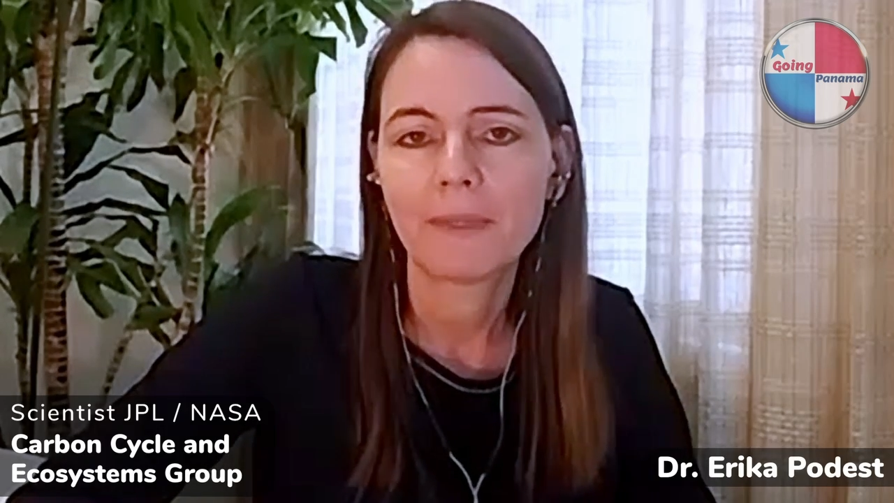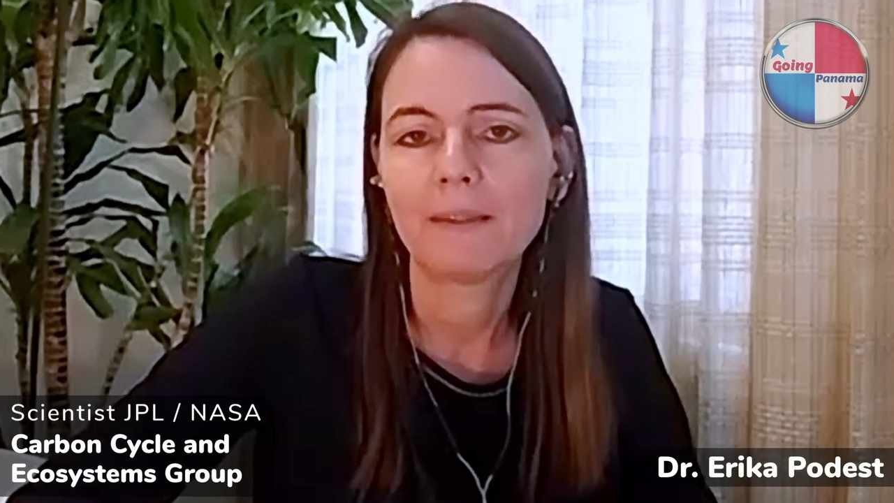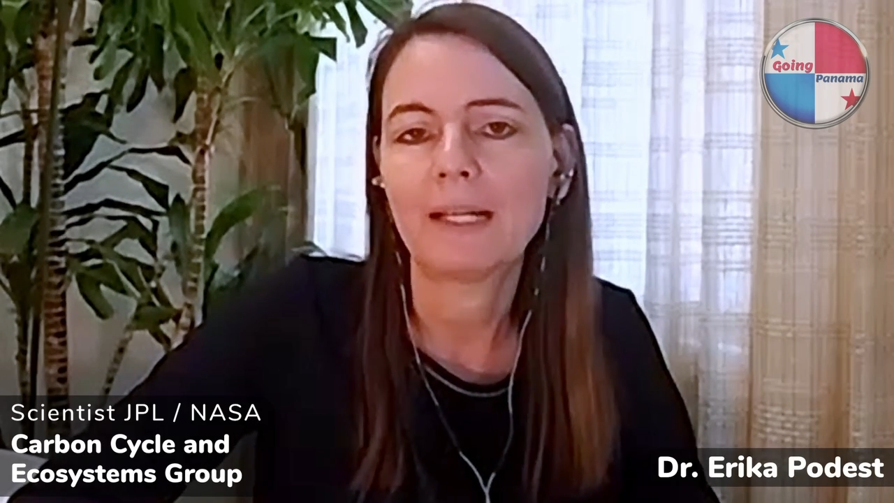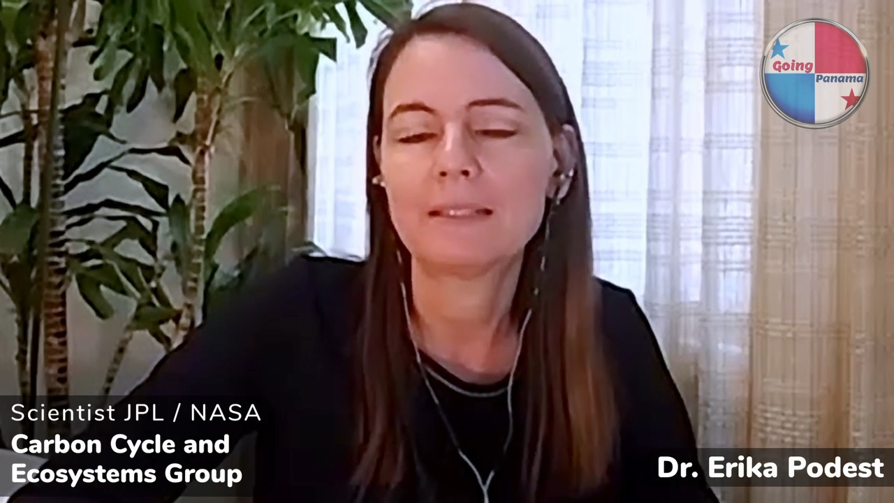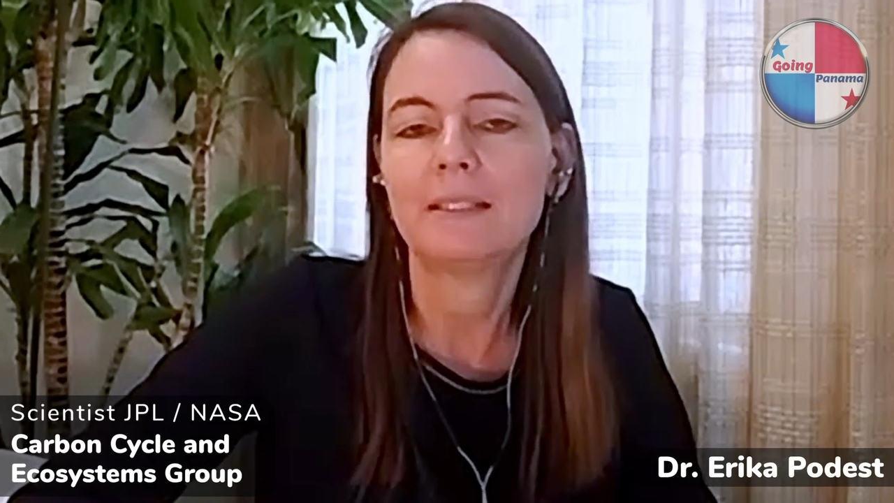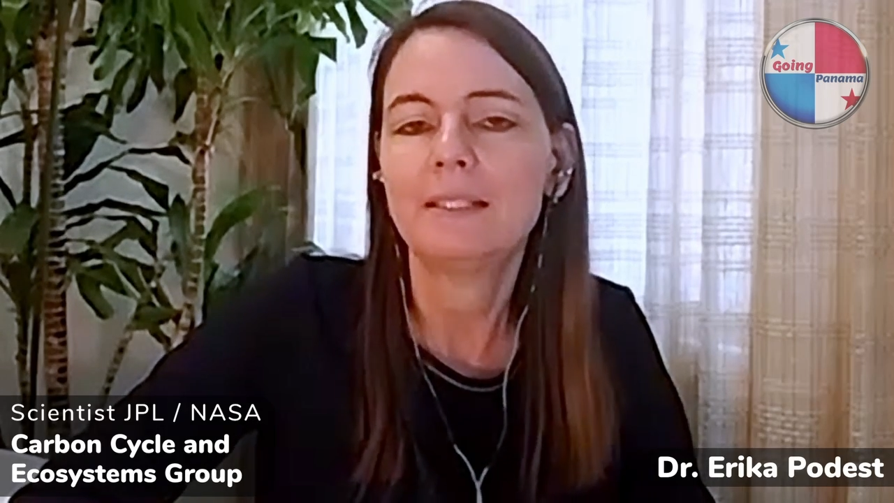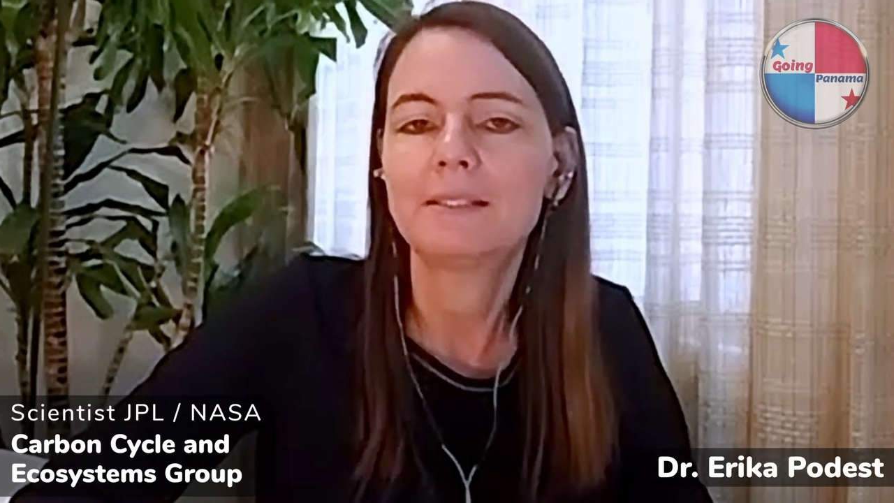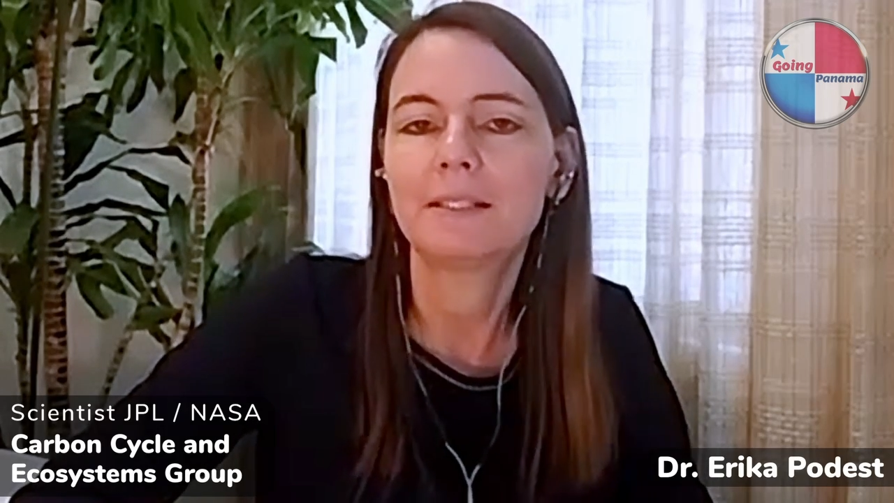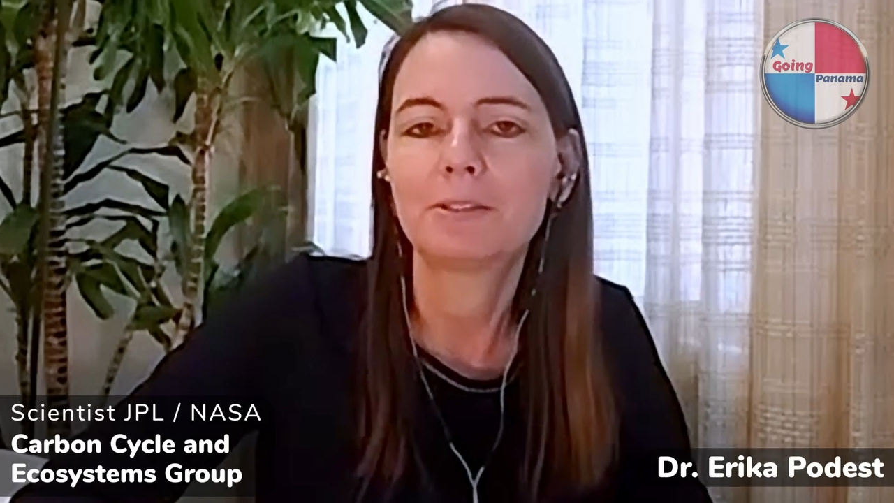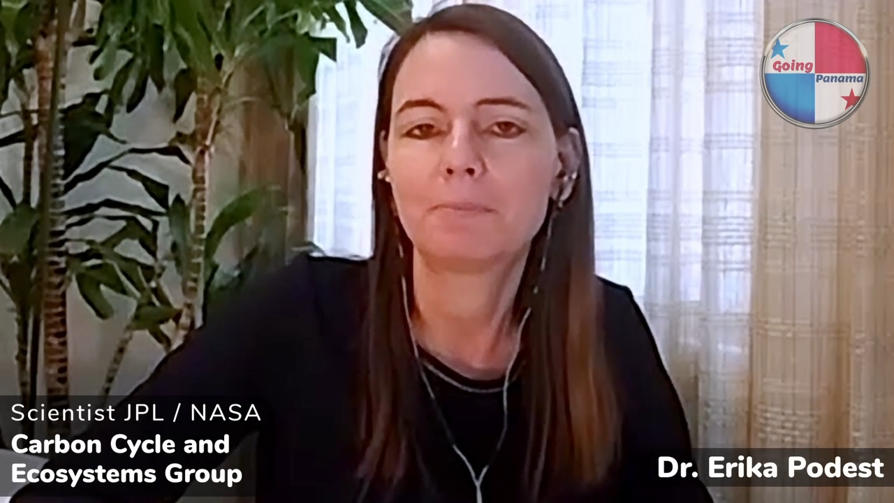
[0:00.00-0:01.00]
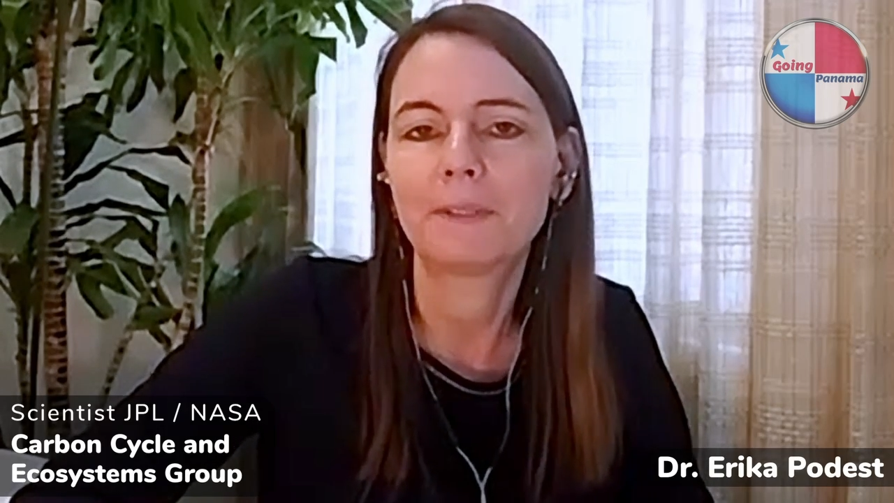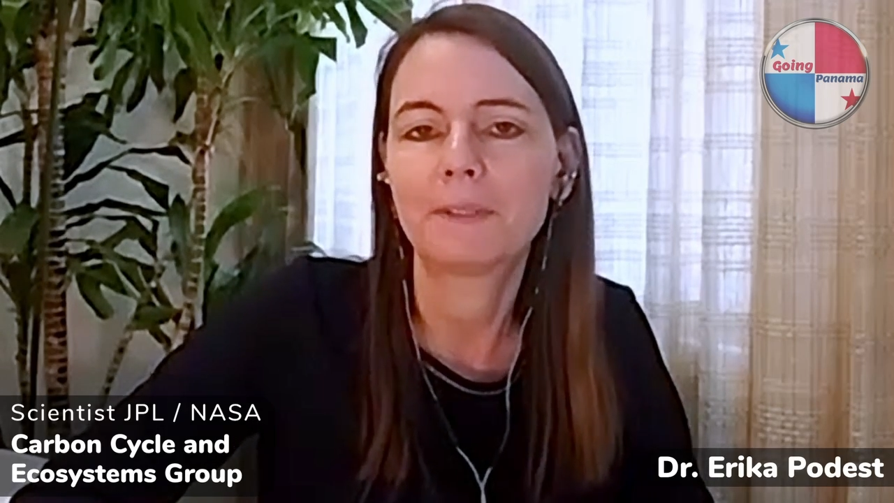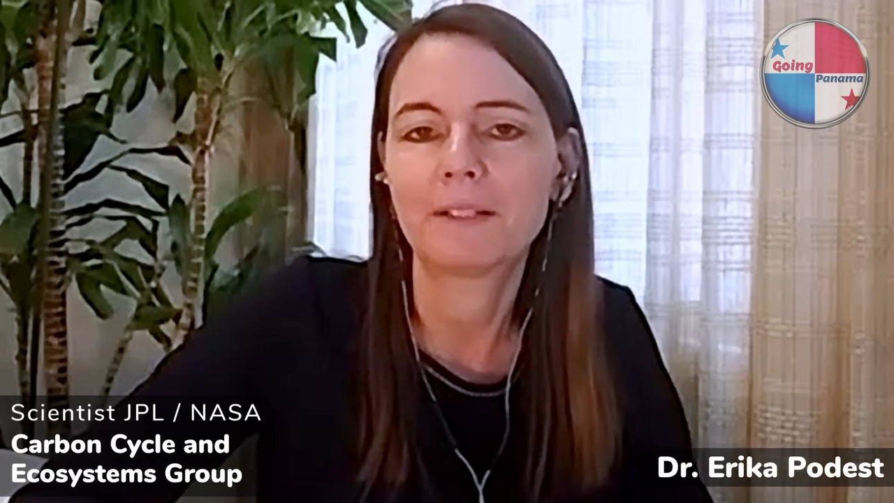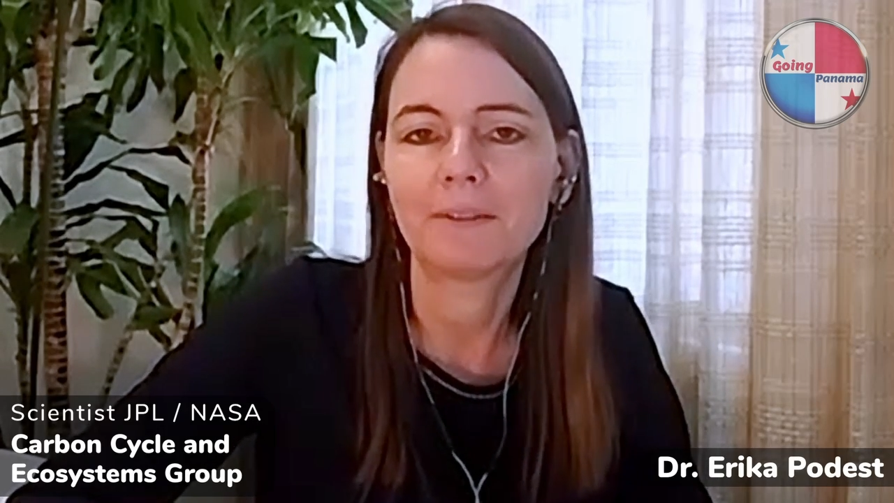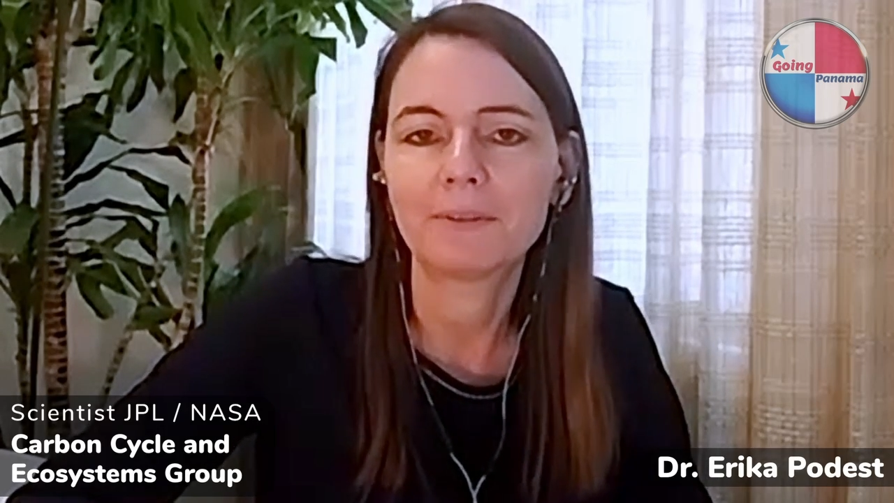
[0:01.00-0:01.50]
That's easy to
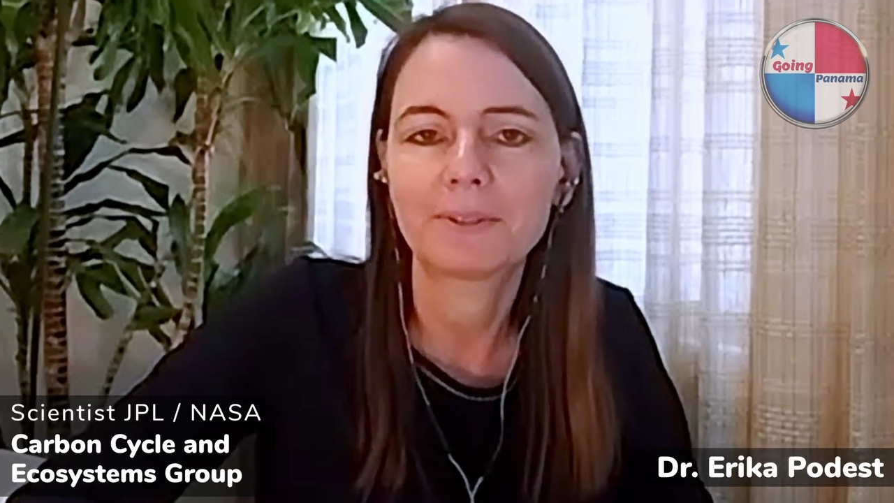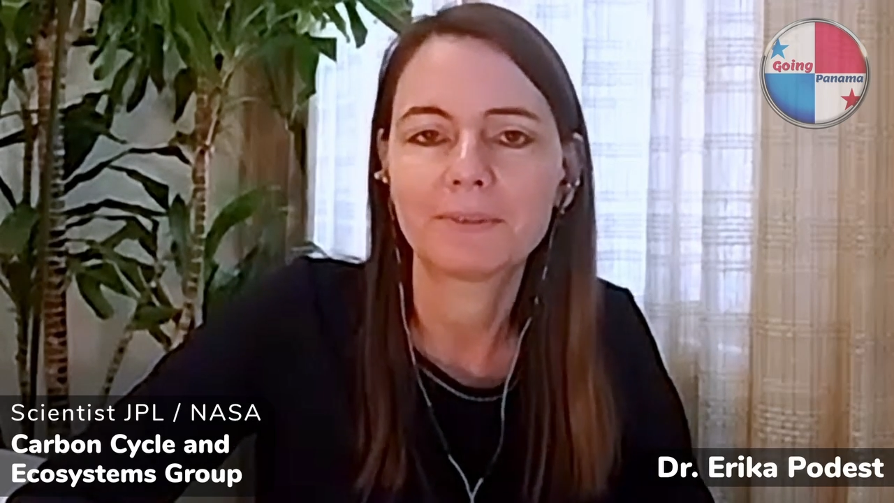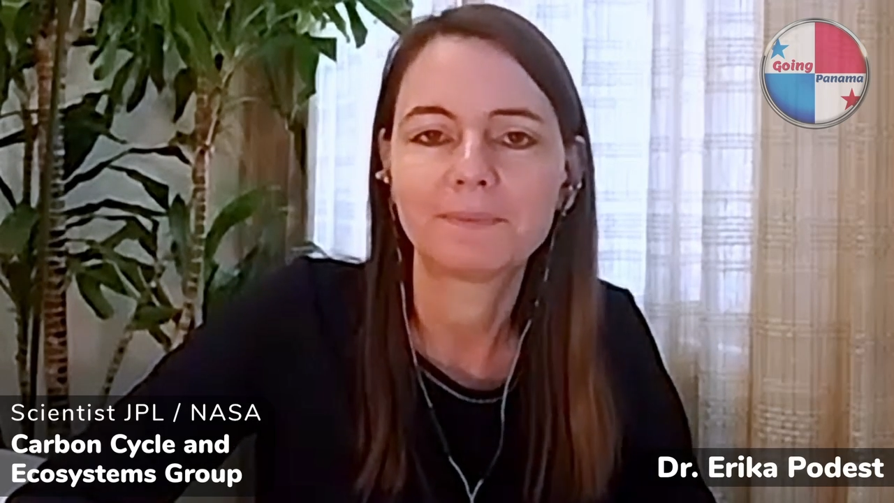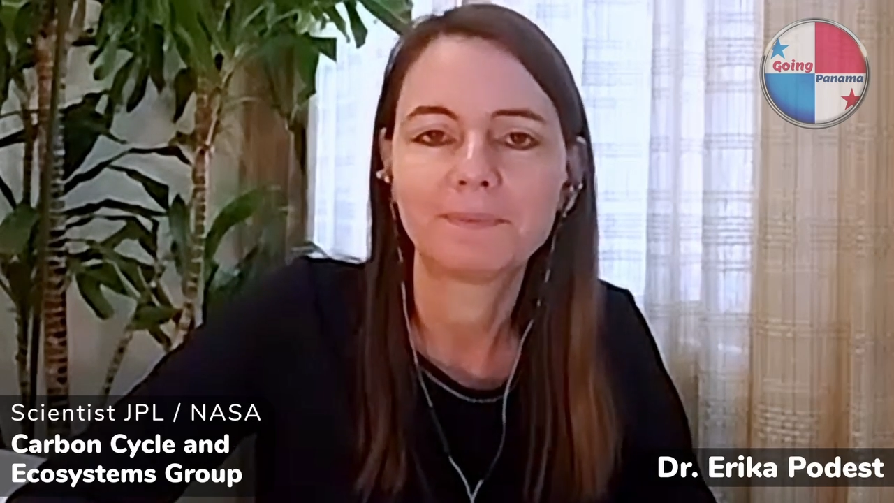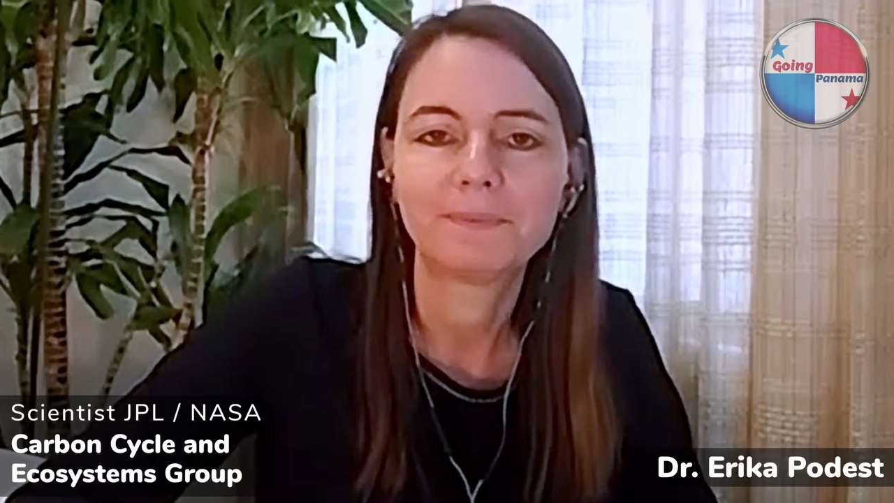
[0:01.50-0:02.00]
pick out.